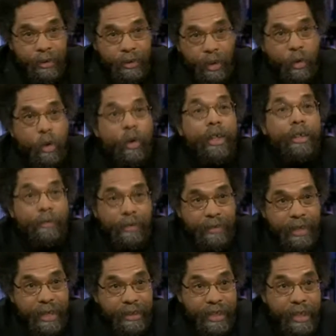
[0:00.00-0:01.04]
to court and
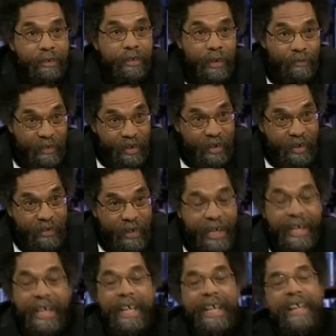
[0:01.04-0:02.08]
had guilty verdict.
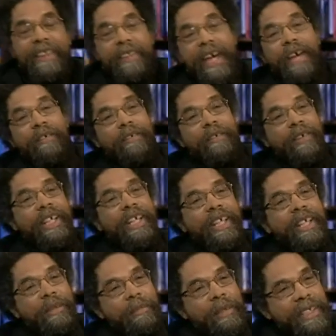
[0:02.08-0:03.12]
Right that week,
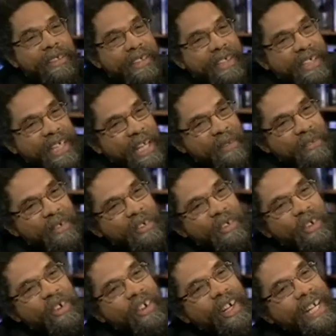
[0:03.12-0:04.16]
the president came to New
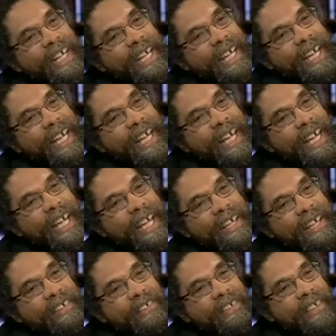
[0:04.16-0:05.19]
York
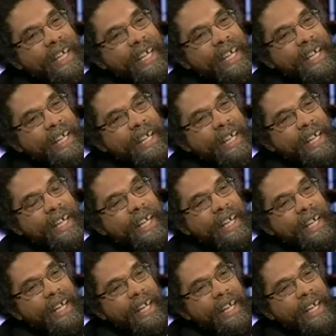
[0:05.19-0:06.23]
and said,
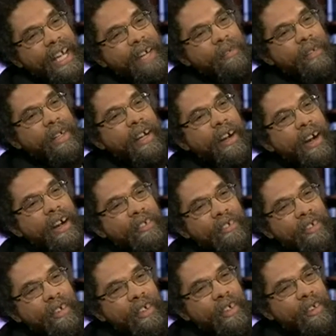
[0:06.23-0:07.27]
Edward
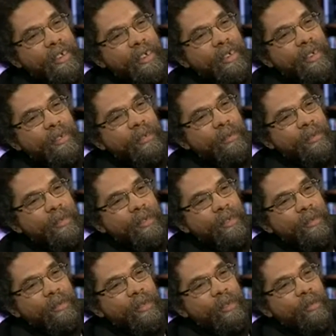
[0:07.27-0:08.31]
Koch
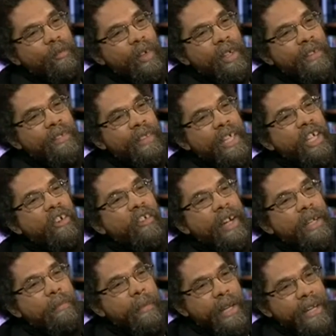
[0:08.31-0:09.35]
was one of the
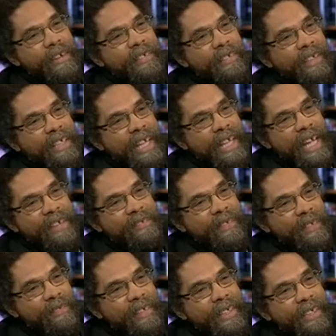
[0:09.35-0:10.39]
great mayors in the last
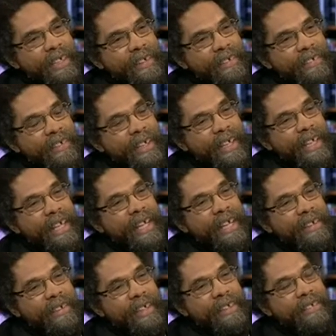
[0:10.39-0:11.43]
50 years,
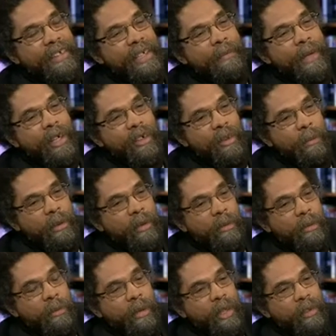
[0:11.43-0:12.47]
and then said Michael
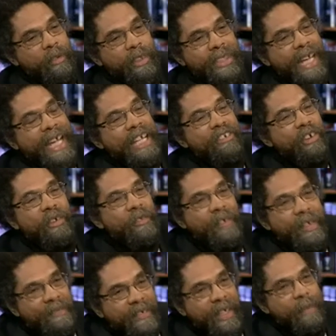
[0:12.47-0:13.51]
Bloomberg was a
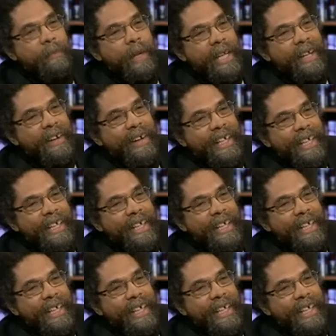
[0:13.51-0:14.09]
terrific mayor.